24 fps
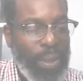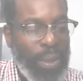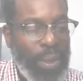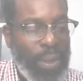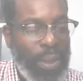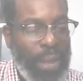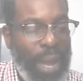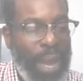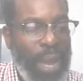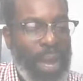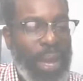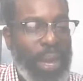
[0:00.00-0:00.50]

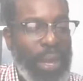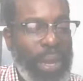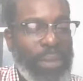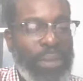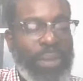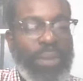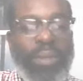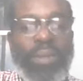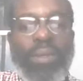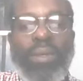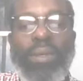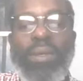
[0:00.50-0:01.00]
God
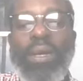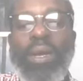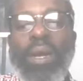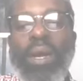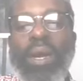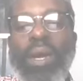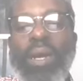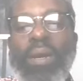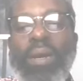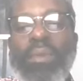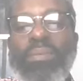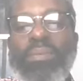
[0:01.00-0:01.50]
uh,
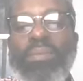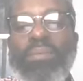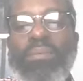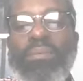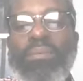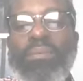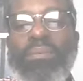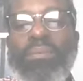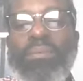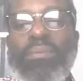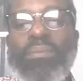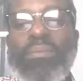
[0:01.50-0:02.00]

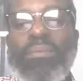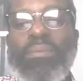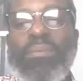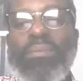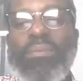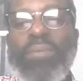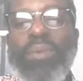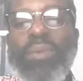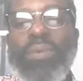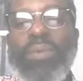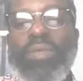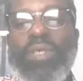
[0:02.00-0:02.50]

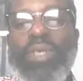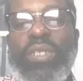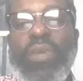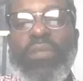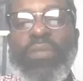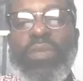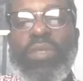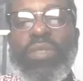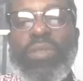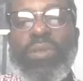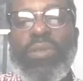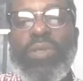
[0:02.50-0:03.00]
was
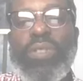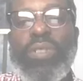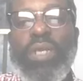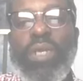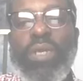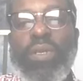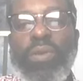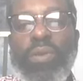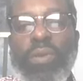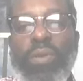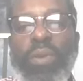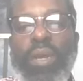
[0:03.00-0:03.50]
given to us
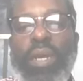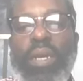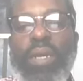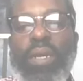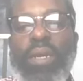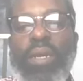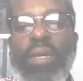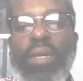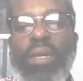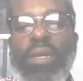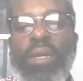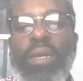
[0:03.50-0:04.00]
in Greek.
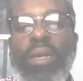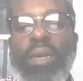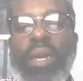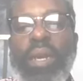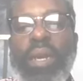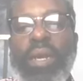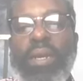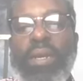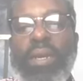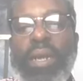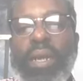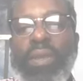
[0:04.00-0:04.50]

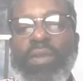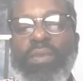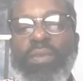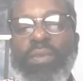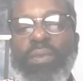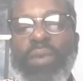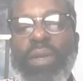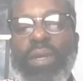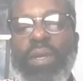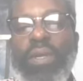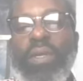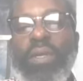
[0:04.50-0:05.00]
And that's
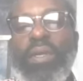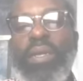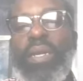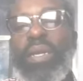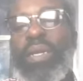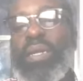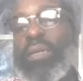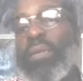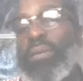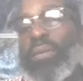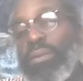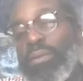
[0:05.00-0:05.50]
what he
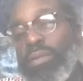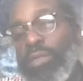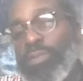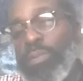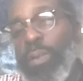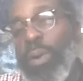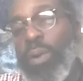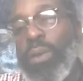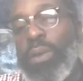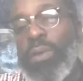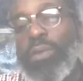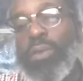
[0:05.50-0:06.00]

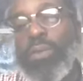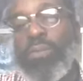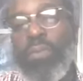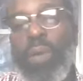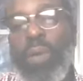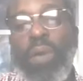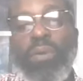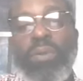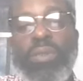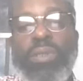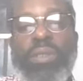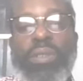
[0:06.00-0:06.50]
spoke to
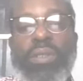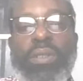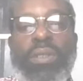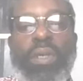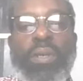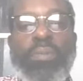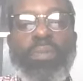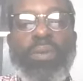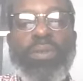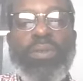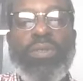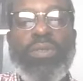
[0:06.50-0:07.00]
Moses, and
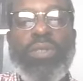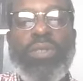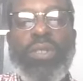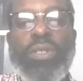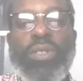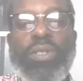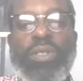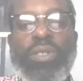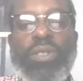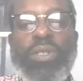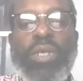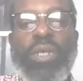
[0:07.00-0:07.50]
Moses
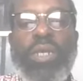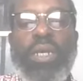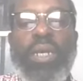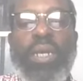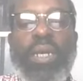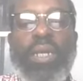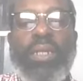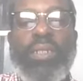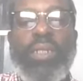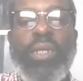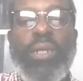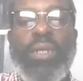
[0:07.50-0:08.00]
understood.
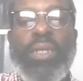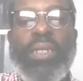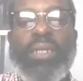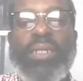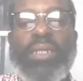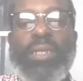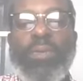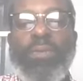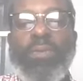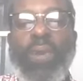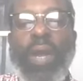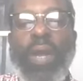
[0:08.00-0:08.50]
So
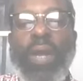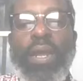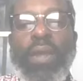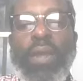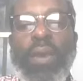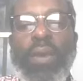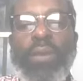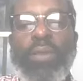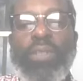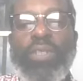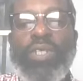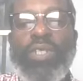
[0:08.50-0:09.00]
listen, right
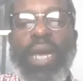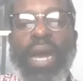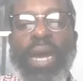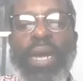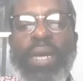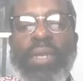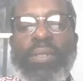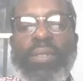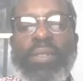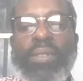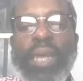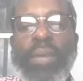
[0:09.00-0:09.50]
here,
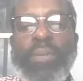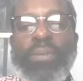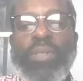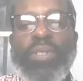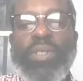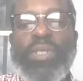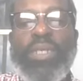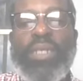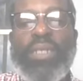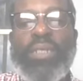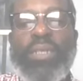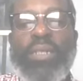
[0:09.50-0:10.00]
John chapter
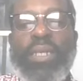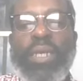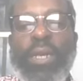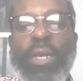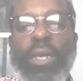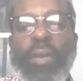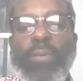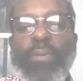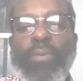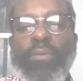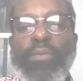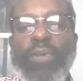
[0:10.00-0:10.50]

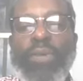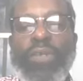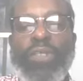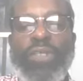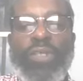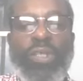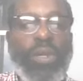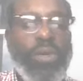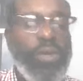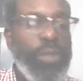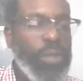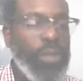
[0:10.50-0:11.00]
16, verse
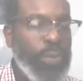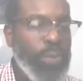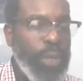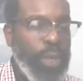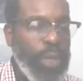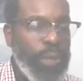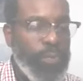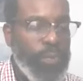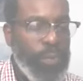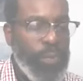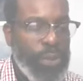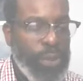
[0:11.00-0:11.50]
33.
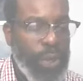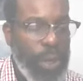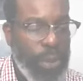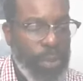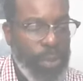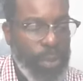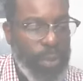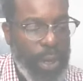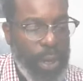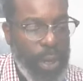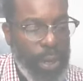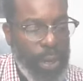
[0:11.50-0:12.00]
If you turn
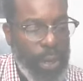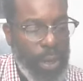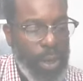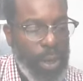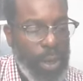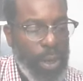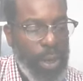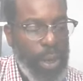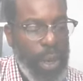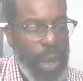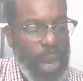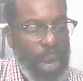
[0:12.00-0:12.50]
there,
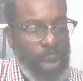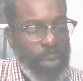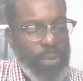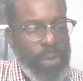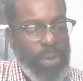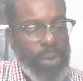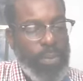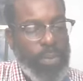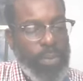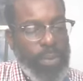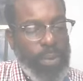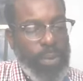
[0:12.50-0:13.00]
I
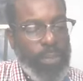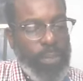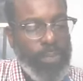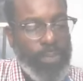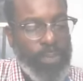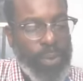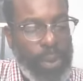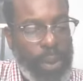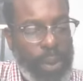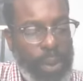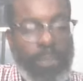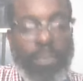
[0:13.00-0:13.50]
will
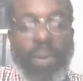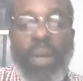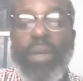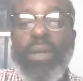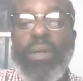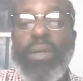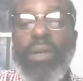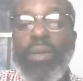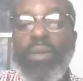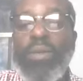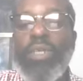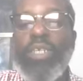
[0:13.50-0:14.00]
put a button
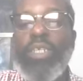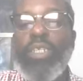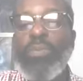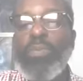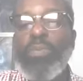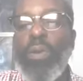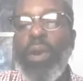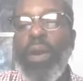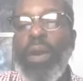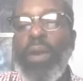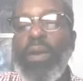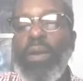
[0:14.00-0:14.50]
on this
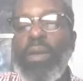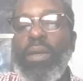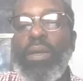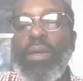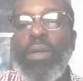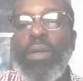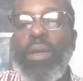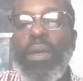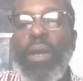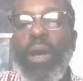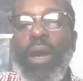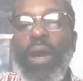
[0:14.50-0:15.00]
part.
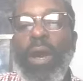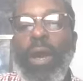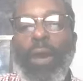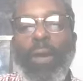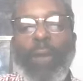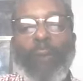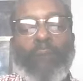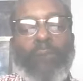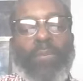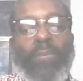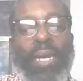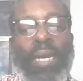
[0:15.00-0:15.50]
Uh,
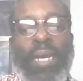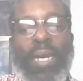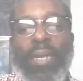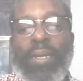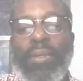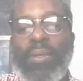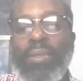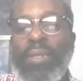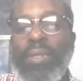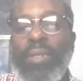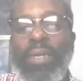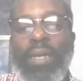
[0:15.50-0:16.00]
man,
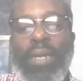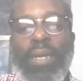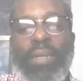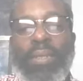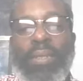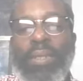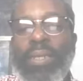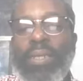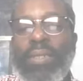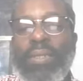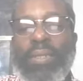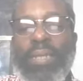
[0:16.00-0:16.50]
uh,
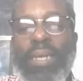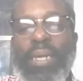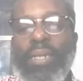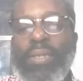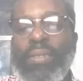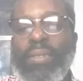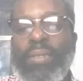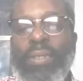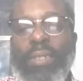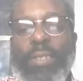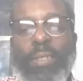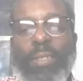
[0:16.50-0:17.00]
it
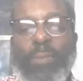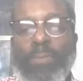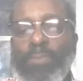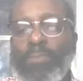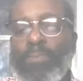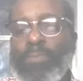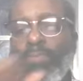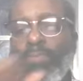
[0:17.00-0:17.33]
says, um,